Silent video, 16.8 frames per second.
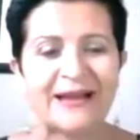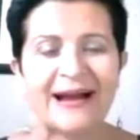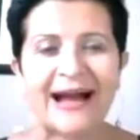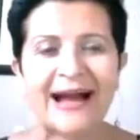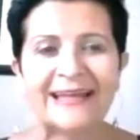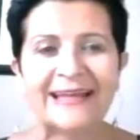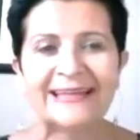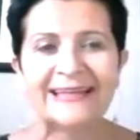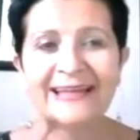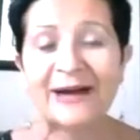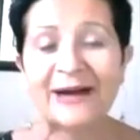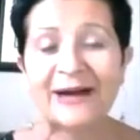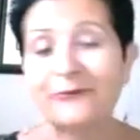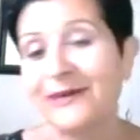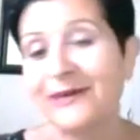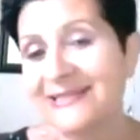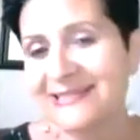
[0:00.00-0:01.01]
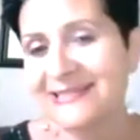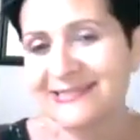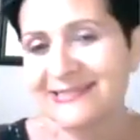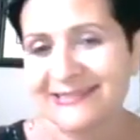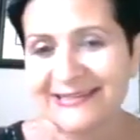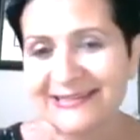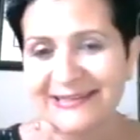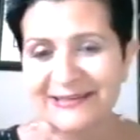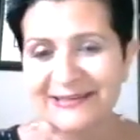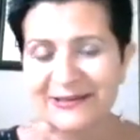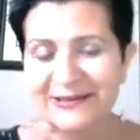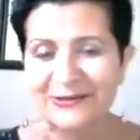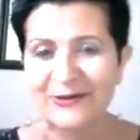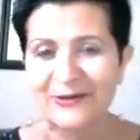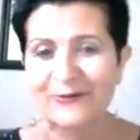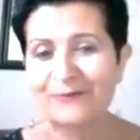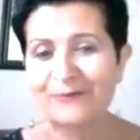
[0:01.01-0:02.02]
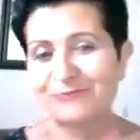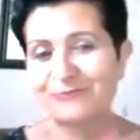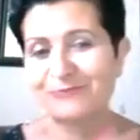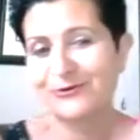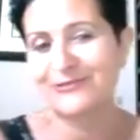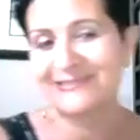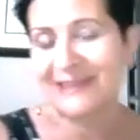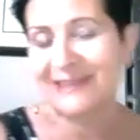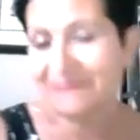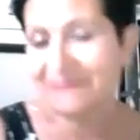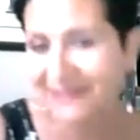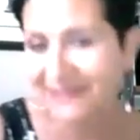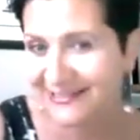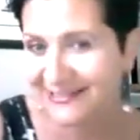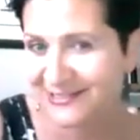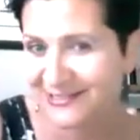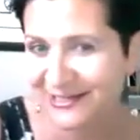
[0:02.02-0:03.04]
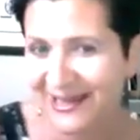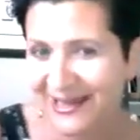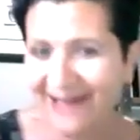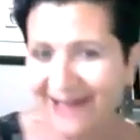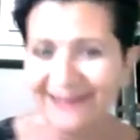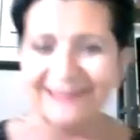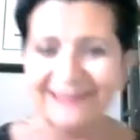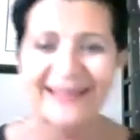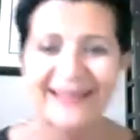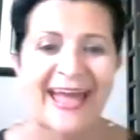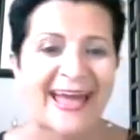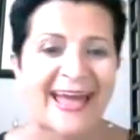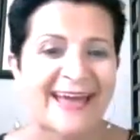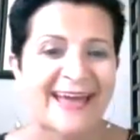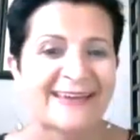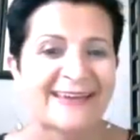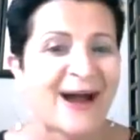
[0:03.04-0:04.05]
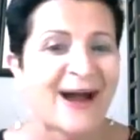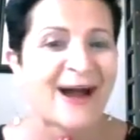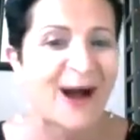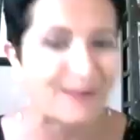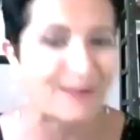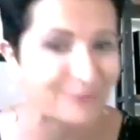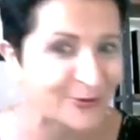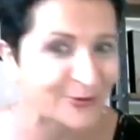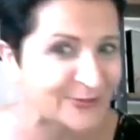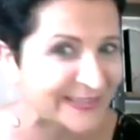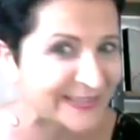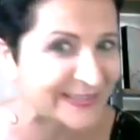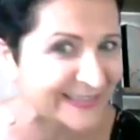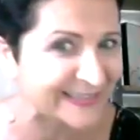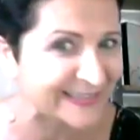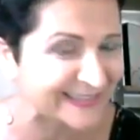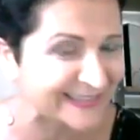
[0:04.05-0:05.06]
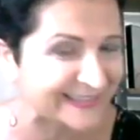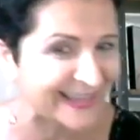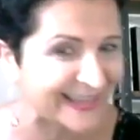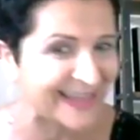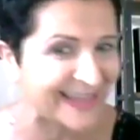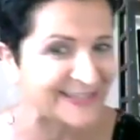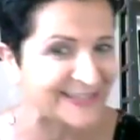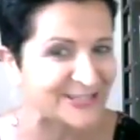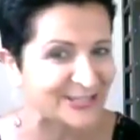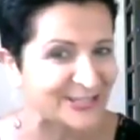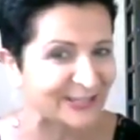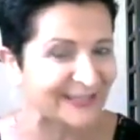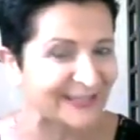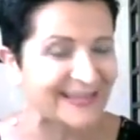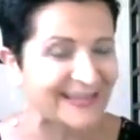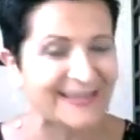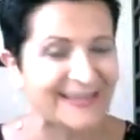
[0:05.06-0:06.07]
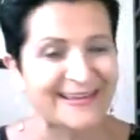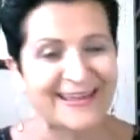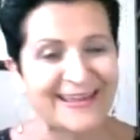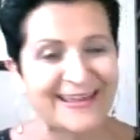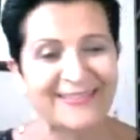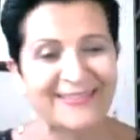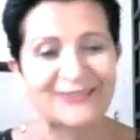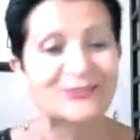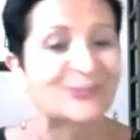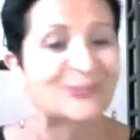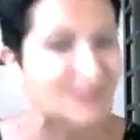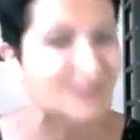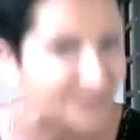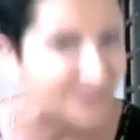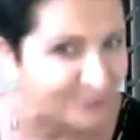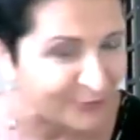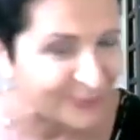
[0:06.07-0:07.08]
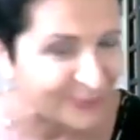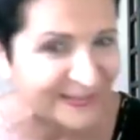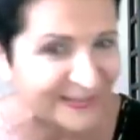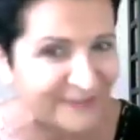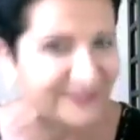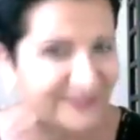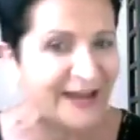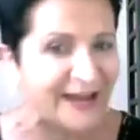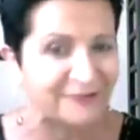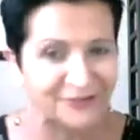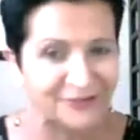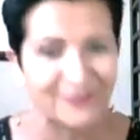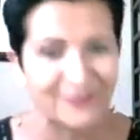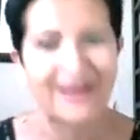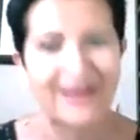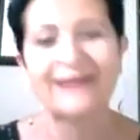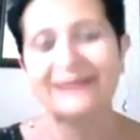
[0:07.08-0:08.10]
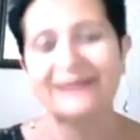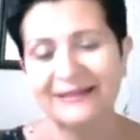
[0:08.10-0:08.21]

I cannot wait to see, a Pro 7 in Janelle, and a Pro 6 in Gillian, and then soon Pro 7 after that.